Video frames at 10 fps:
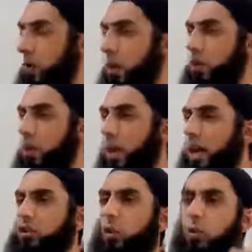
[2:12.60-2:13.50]
Whether in the
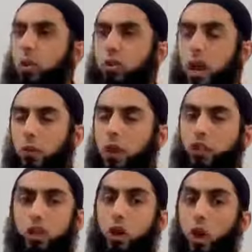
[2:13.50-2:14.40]
right or wrong
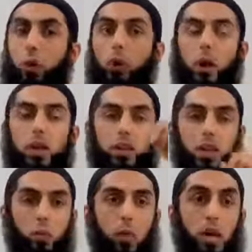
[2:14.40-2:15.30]
direction, we're running
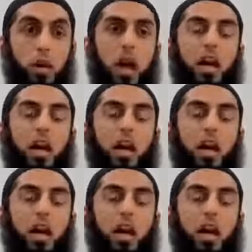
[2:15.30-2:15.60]
that way.